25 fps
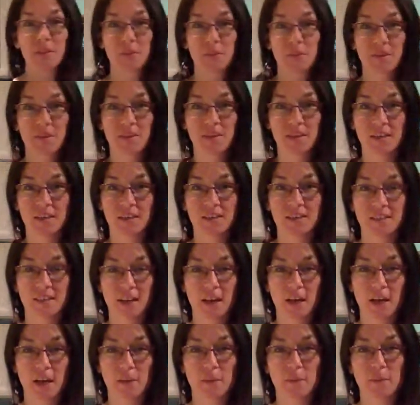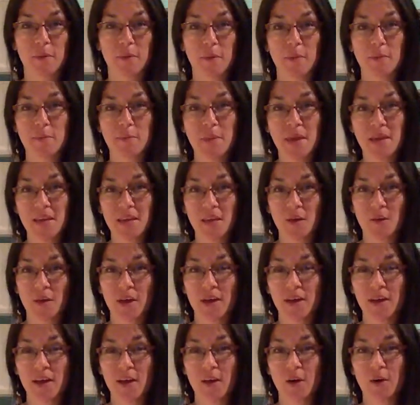of the things that I'm making
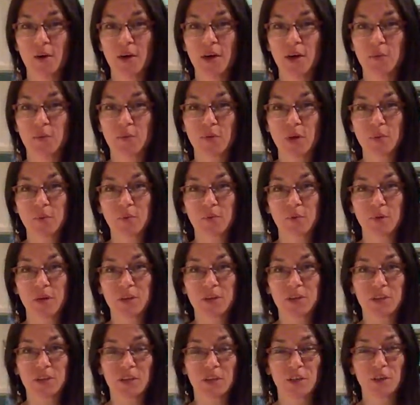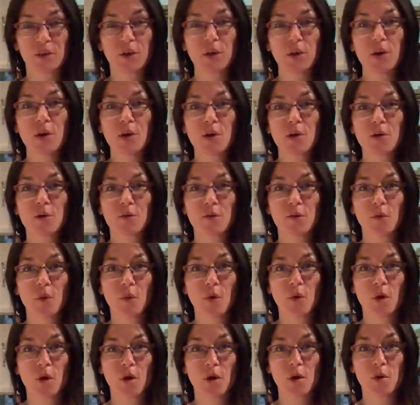right now in preparation
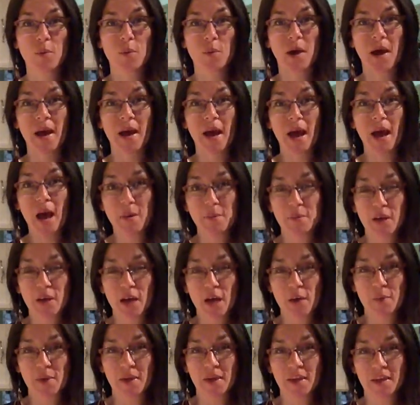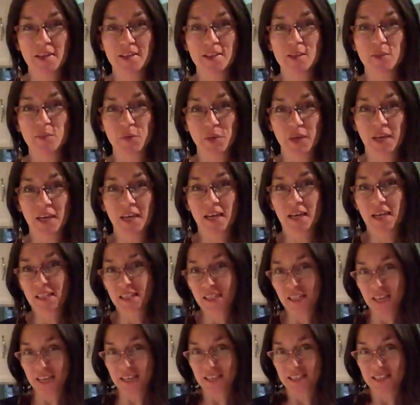for my upcoming spring
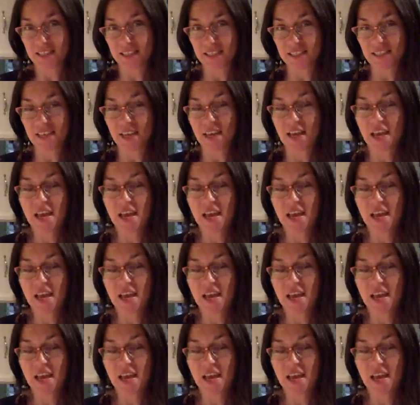cleanse.